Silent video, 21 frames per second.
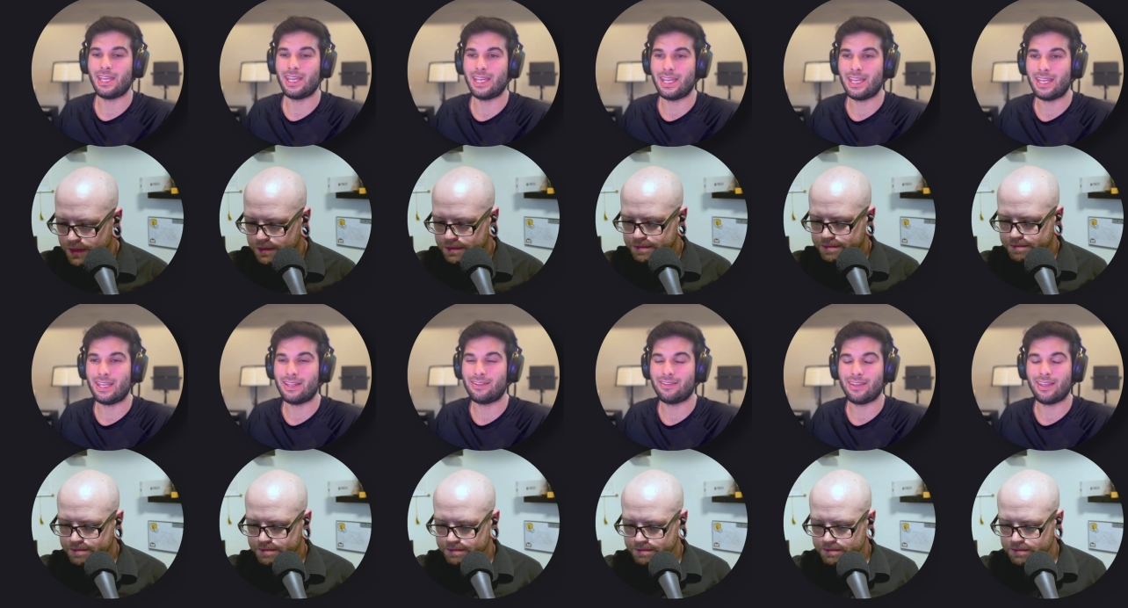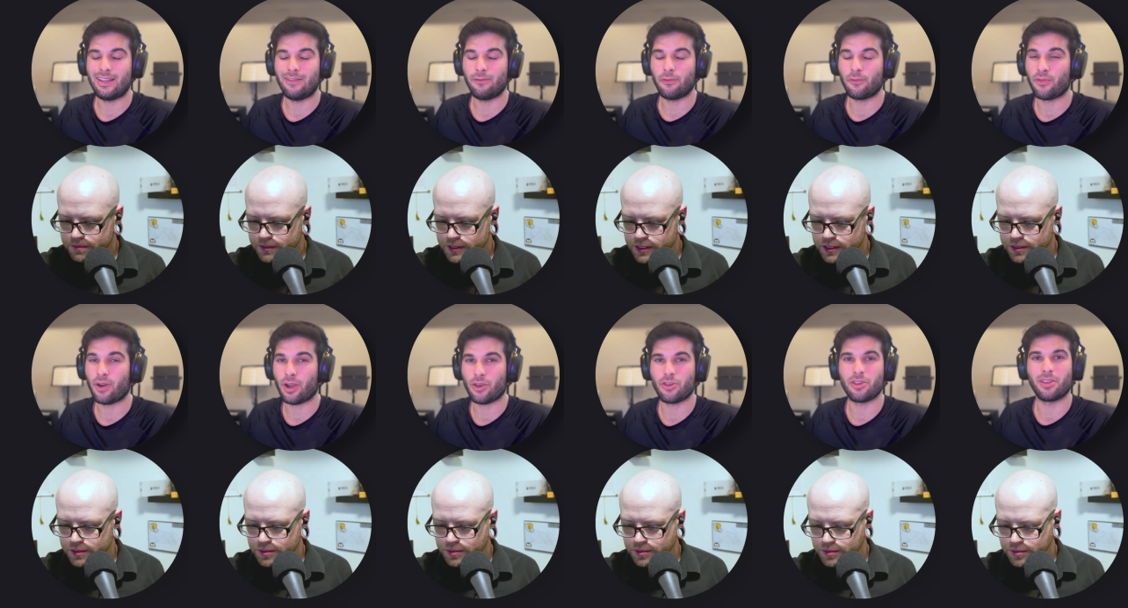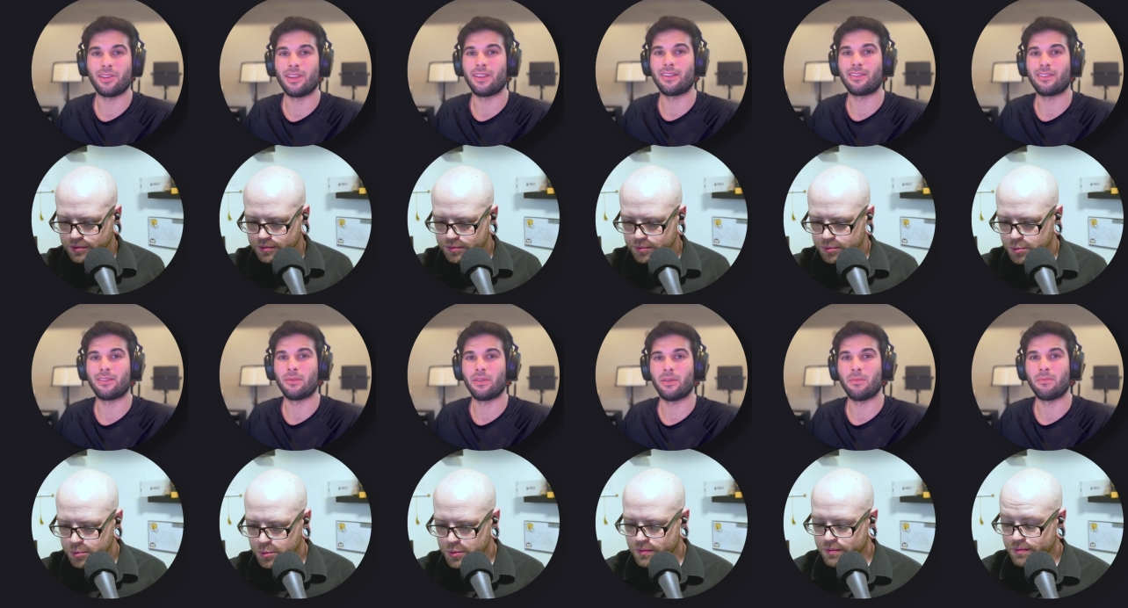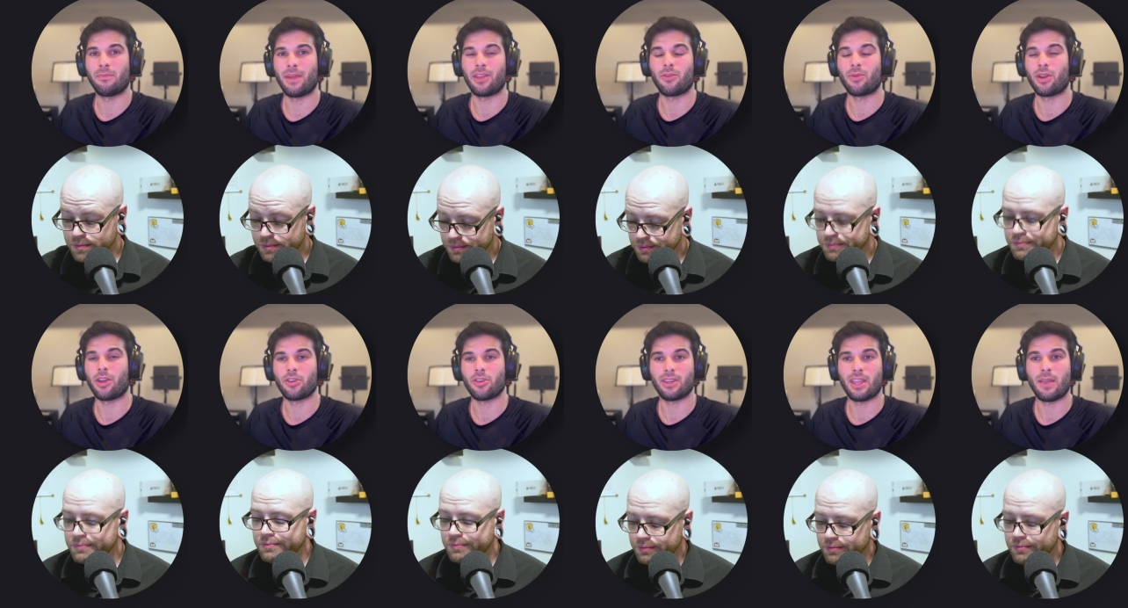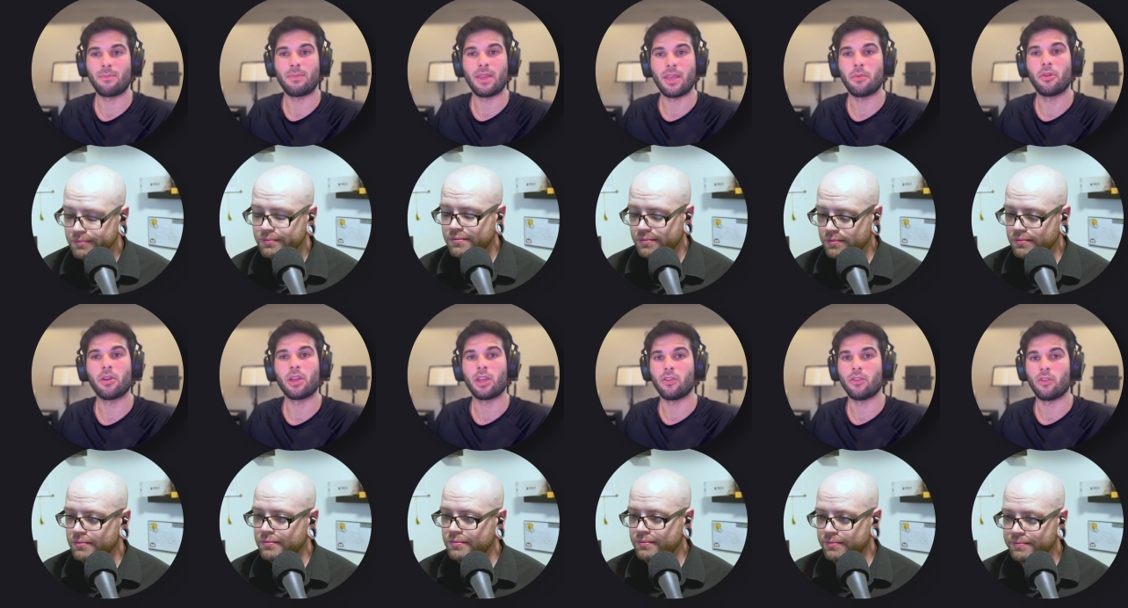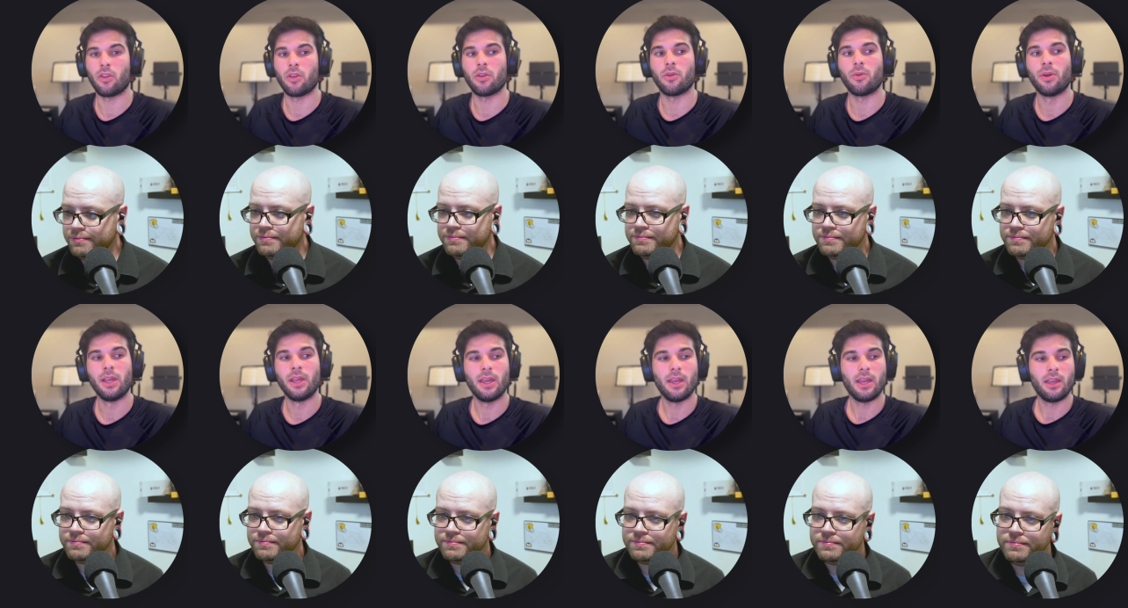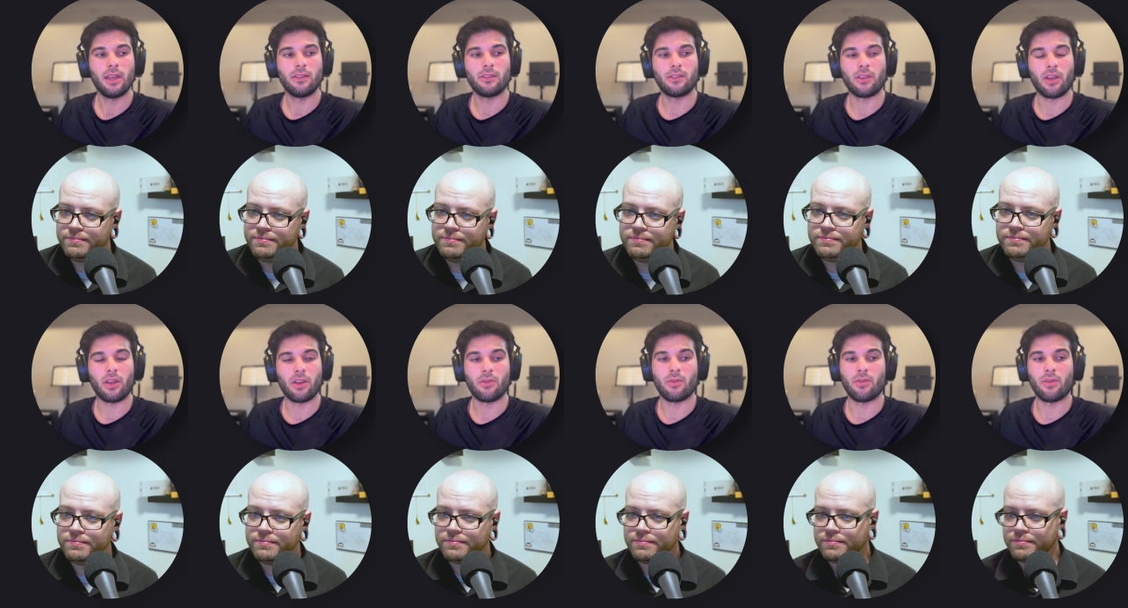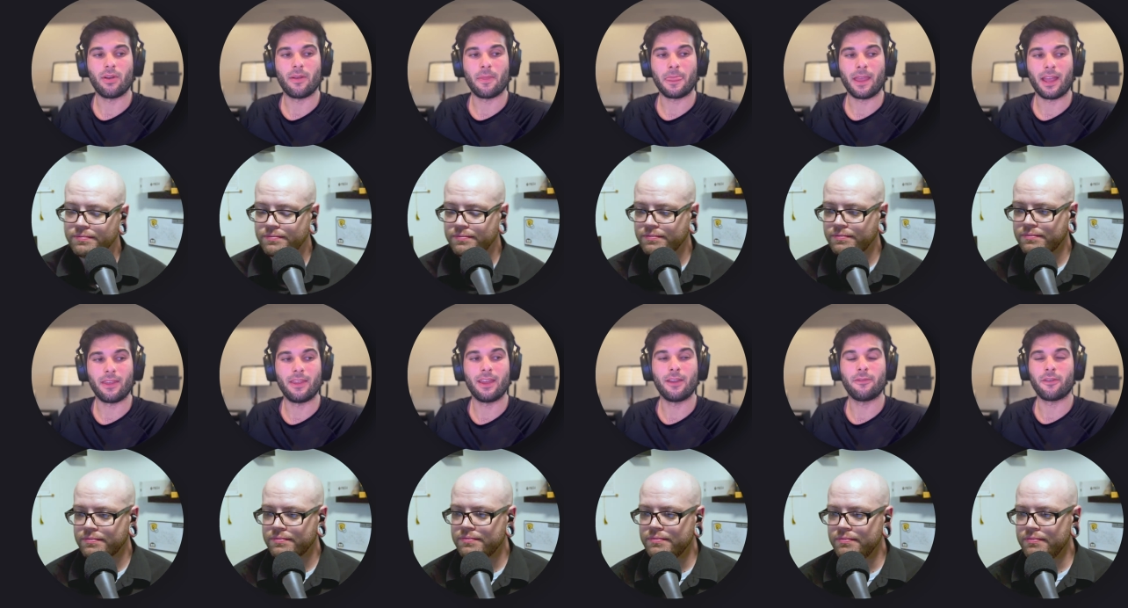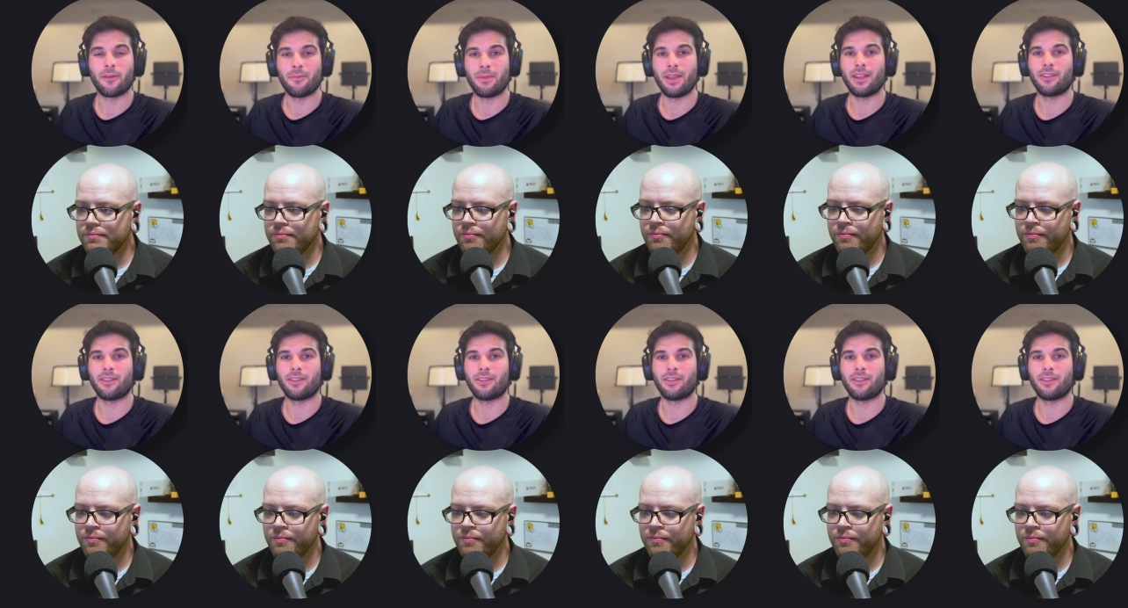Speaker 1: easy, frictionless migration that people can do. So I think for me, it's